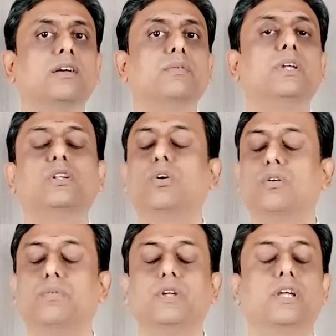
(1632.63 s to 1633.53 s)
we
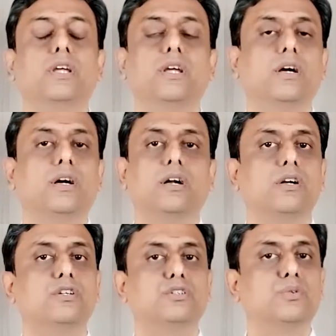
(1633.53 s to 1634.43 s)
thought we
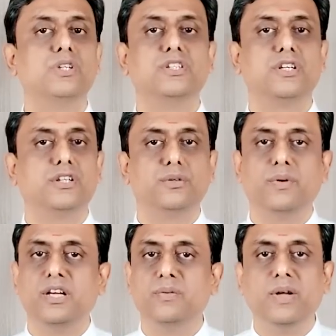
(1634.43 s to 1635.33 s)
understood each other
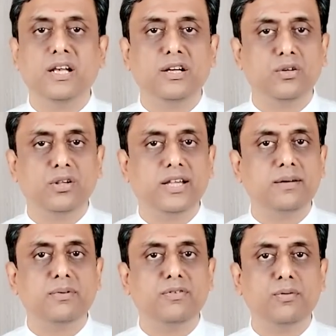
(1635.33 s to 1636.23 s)
very well and all
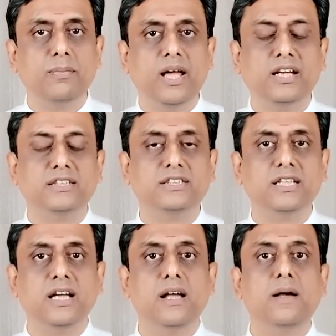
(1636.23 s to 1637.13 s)
that before marriage.
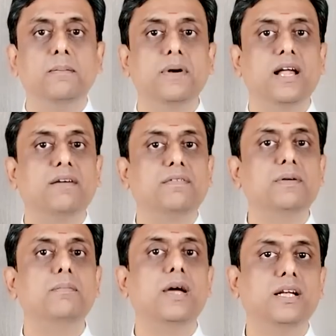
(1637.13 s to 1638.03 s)
But after
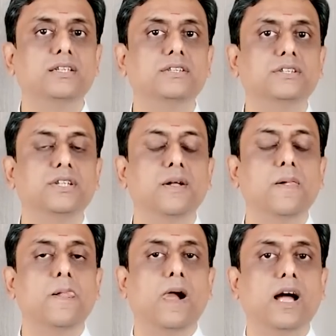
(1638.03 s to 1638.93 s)
marriage,
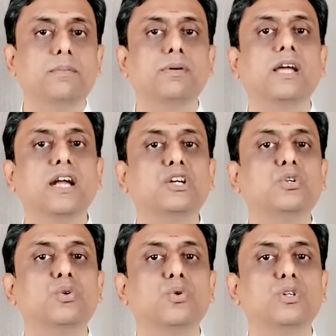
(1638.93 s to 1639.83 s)
I began to
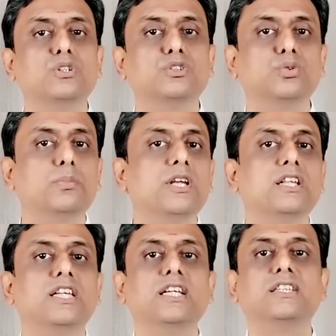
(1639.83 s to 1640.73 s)
notice so many
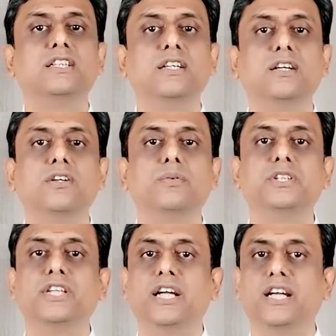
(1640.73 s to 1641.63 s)
things in her
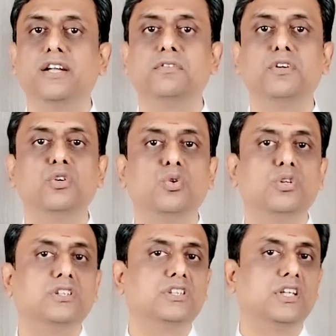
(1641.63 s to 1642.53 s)
which I had never
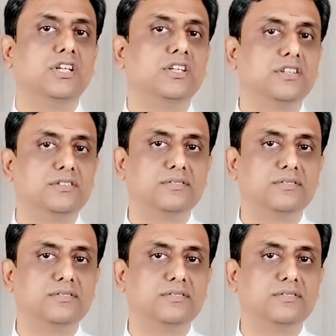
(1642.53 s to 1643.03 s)
noticed earlier.